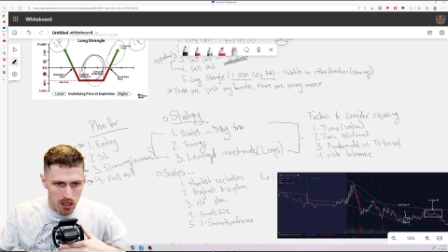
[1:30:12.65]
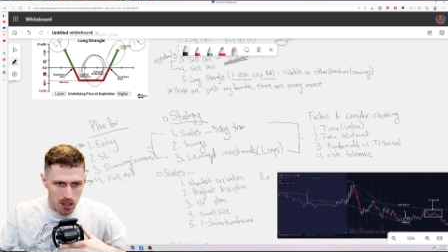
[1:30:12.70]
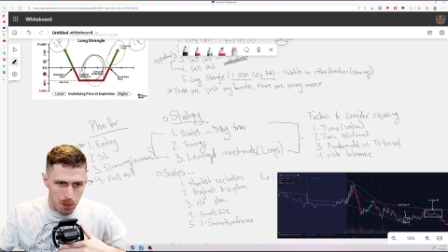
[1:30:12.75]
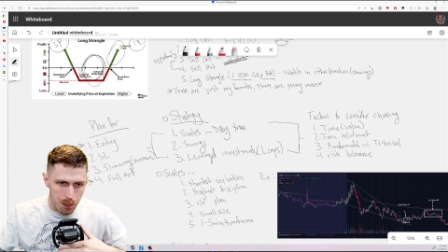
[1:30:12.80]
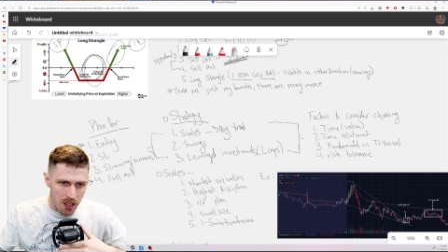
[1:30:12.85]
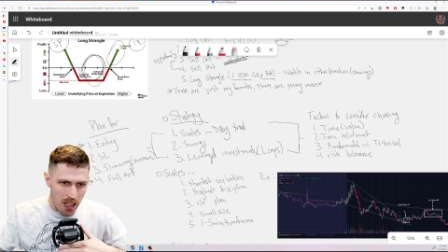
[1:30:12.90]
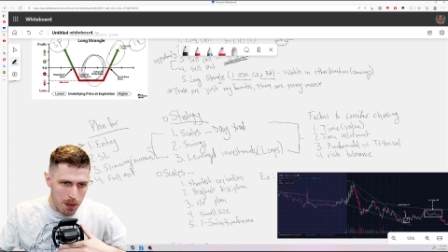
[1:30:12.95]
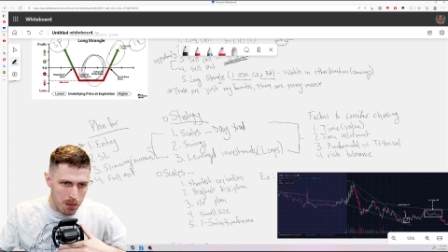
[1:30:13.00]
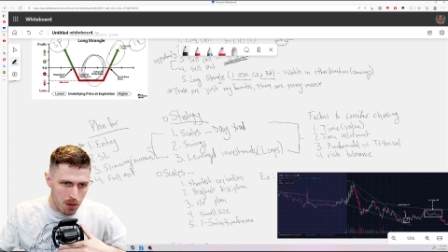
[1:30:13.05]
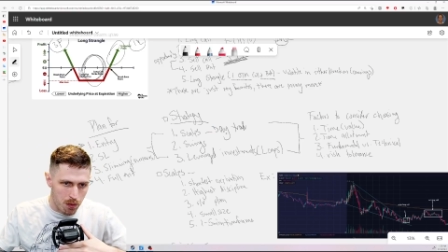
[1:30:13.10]

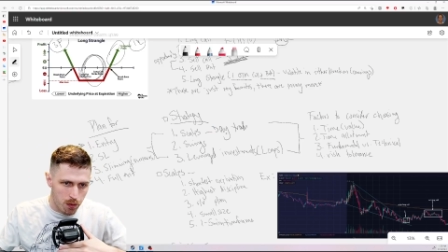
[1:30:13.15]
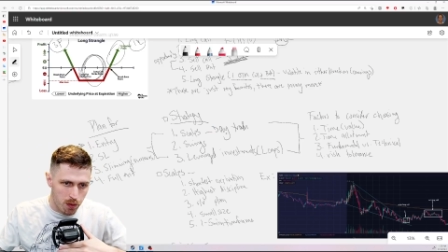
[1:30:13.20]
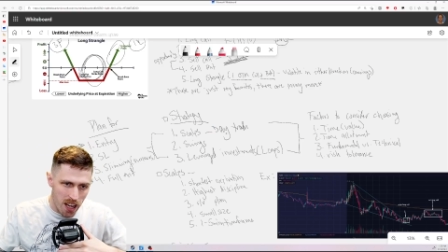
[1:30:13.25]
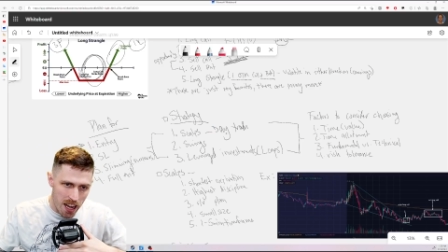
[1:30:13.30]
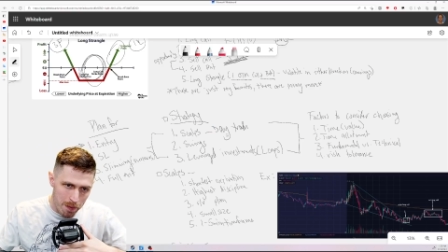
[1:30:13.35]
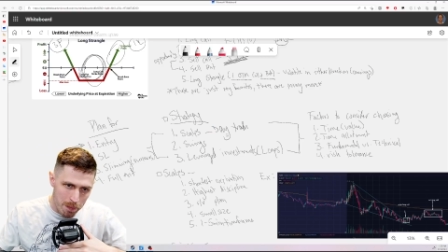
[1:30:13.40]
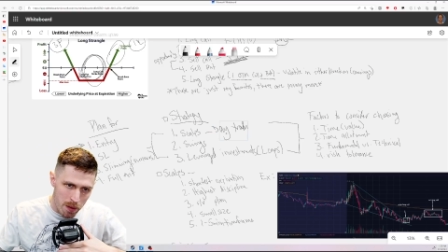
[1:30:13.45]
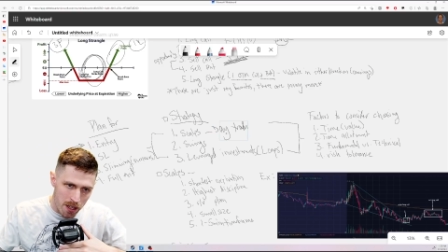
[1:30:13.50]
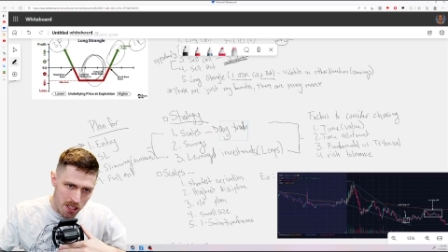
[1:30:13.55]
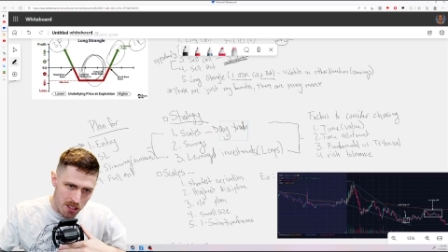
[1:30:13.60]
sometimes in
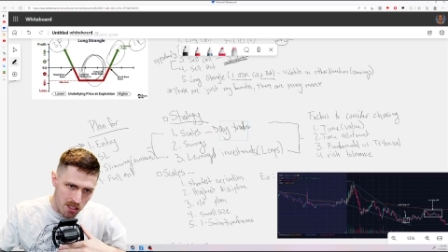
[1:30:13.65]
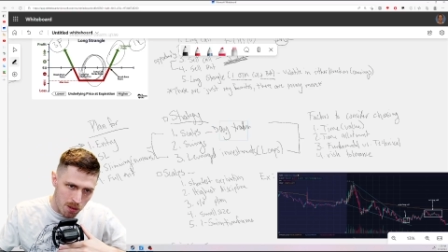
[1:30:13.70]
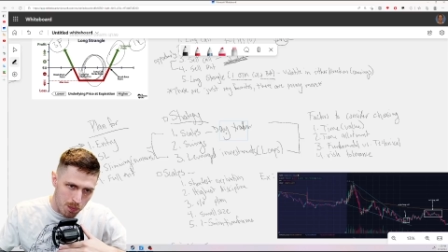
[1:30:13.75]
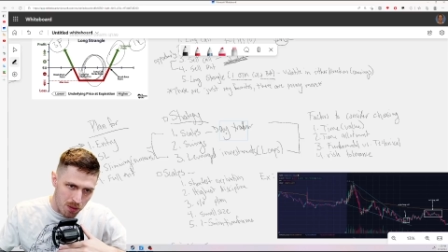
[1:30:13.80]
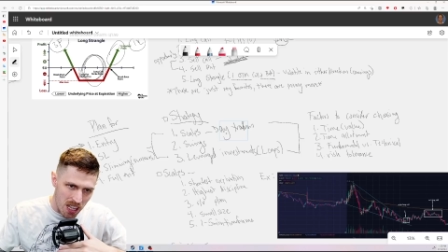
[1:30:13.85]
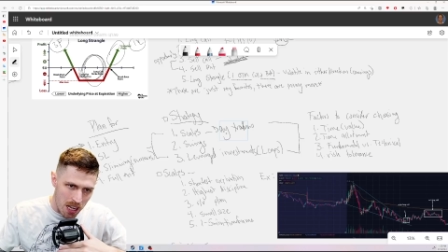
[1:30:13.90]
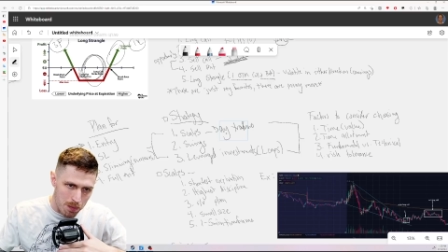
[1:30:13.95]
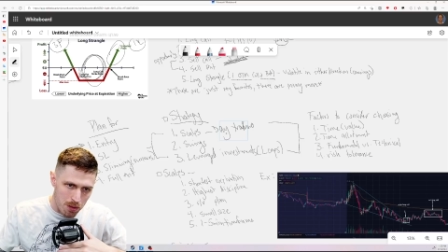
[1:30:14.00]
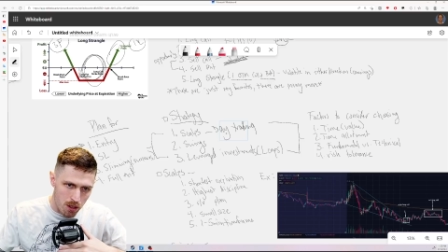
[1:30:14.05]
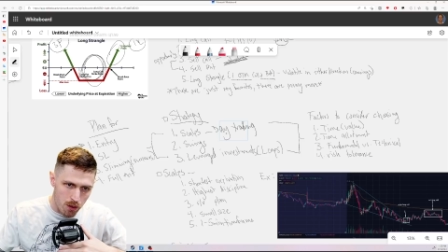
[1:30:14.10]
5 minutes,
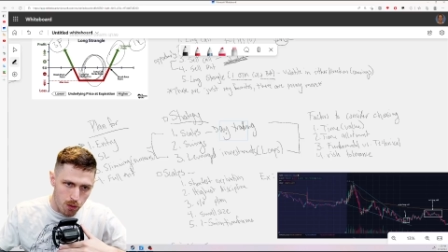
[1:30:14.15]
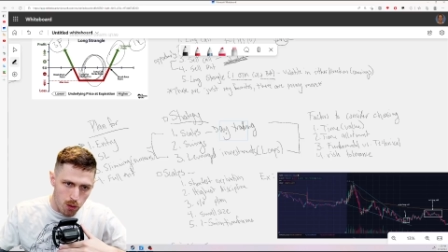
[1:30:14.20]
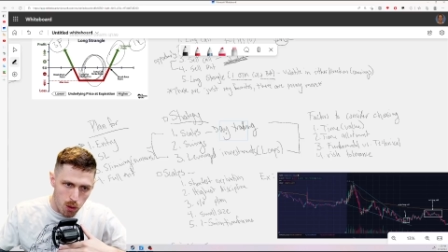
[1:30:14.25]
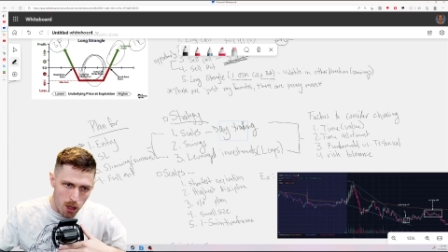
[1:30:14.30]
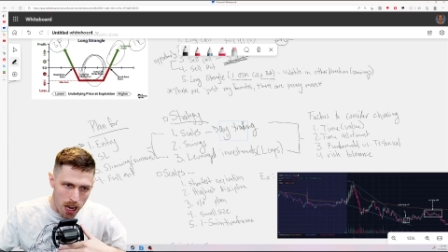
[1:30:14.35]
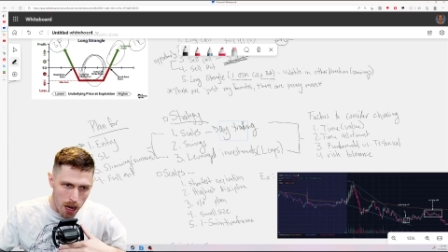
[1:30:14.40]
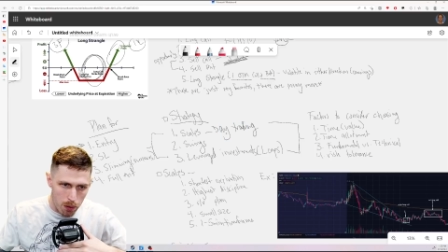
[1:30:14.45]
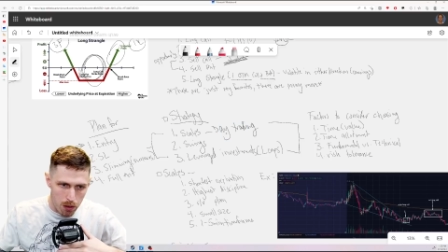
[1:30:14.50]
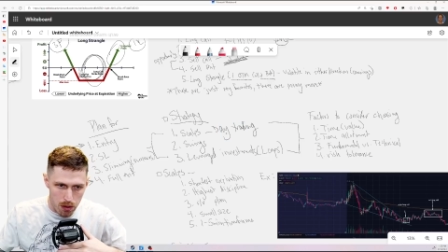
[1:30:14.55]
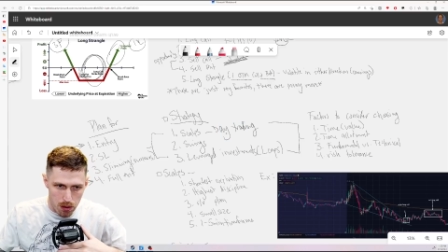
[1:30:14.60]
sometimes in a few
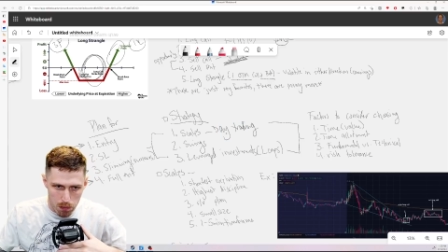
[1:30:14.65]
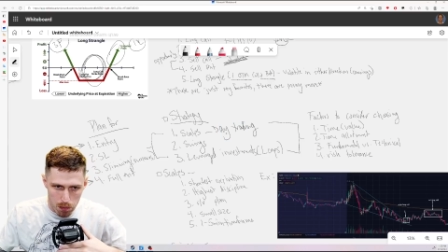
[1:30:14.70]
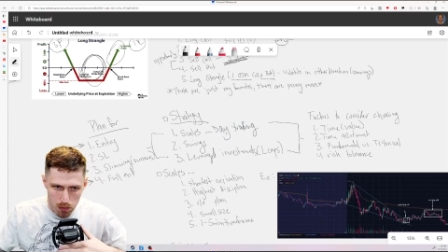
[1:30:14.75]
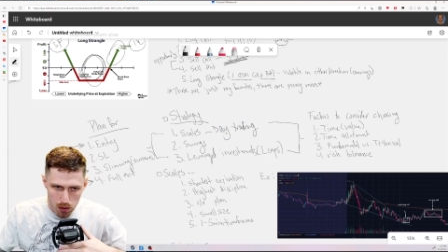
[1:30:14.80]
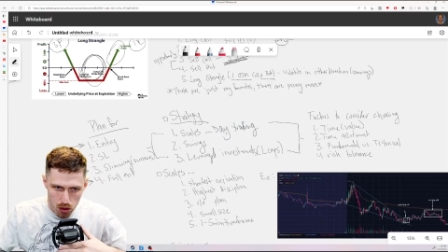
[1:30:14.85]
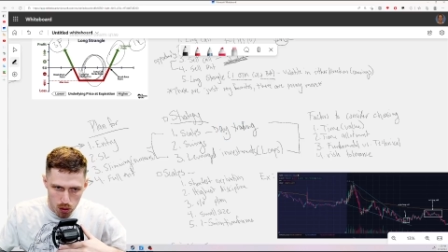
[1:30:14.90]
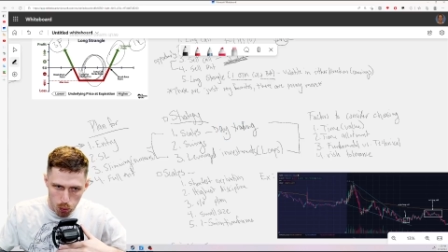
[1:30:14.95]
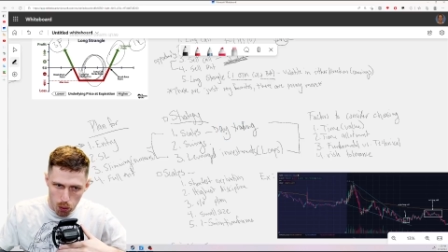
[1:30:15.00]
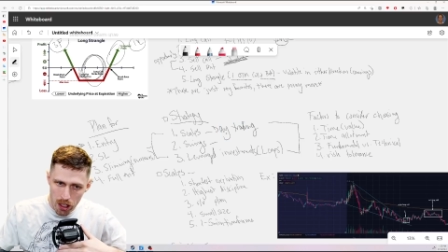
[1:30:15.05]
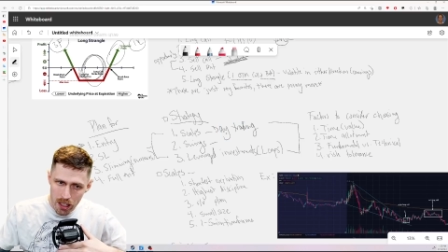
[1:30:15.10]
hours.
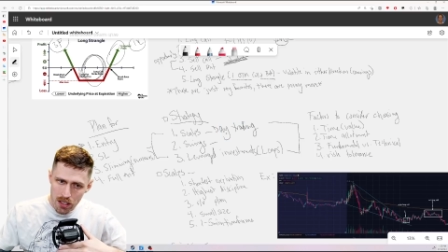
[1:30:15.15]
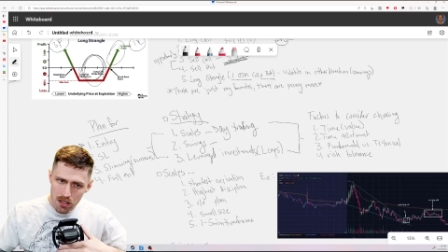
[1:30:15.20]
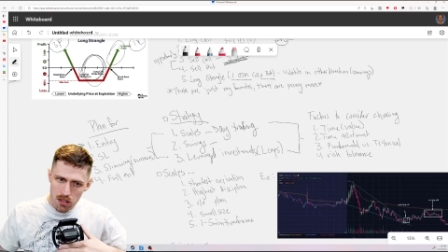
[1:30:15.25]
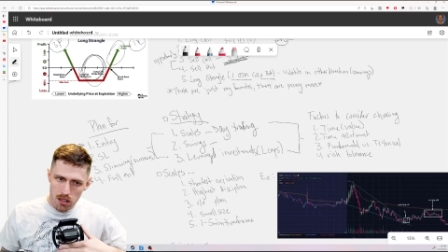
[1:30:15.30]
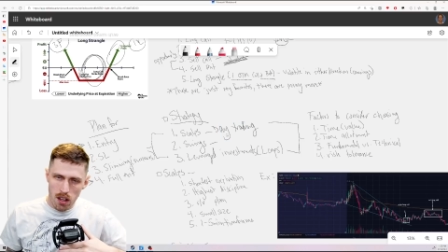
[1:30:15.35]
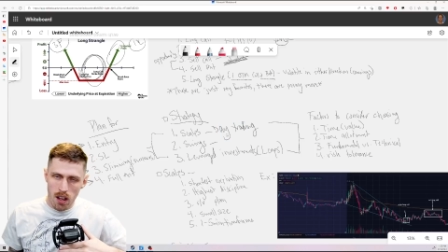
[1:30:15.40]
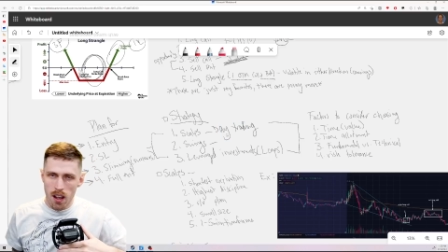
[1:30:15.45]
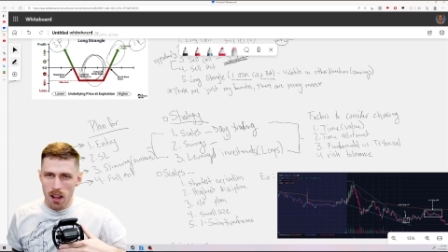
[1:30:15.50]
Swings,